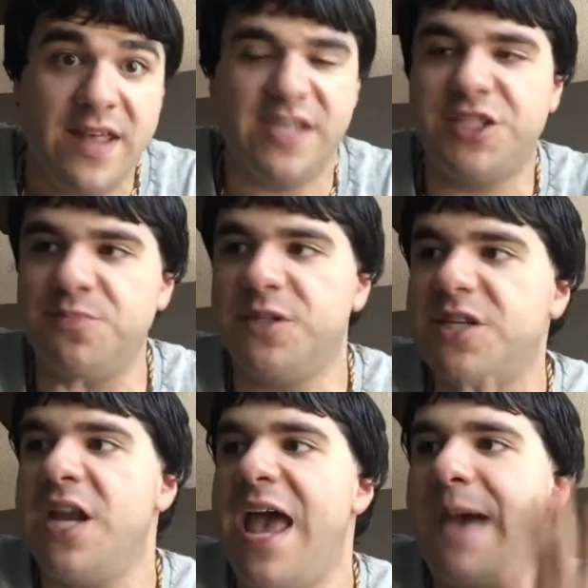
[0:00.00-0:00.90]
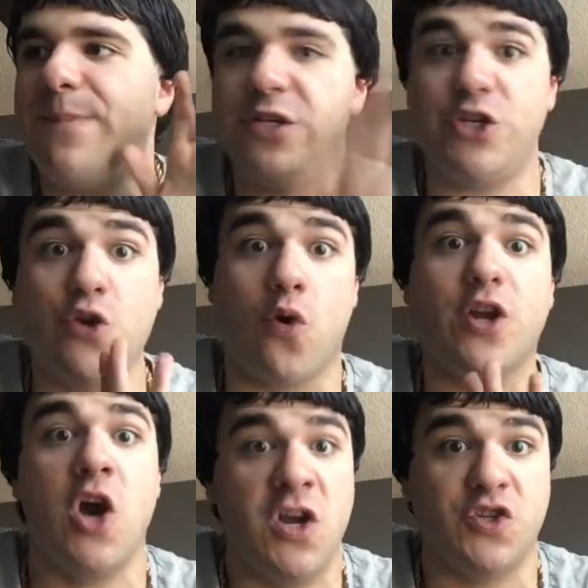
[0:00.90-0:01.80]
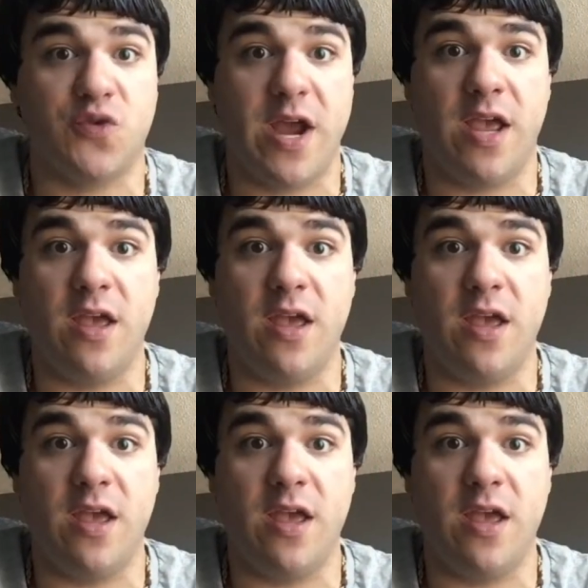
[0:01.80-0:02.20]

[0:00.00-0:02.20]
This is what's going to happen to your country.